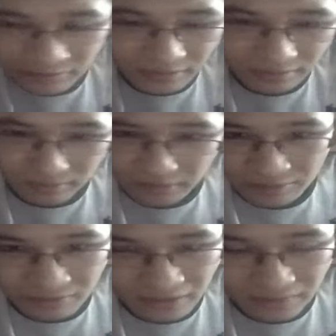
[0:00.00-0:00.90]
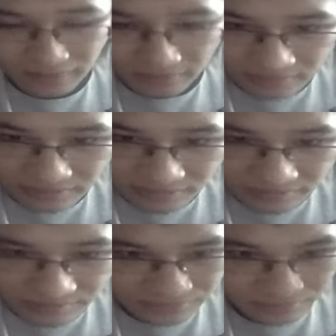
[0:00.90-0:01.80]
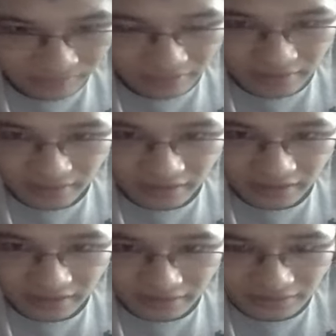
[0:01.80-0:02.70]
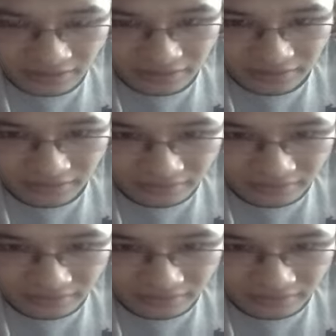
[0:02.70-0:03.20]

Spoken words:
whatever thing it is.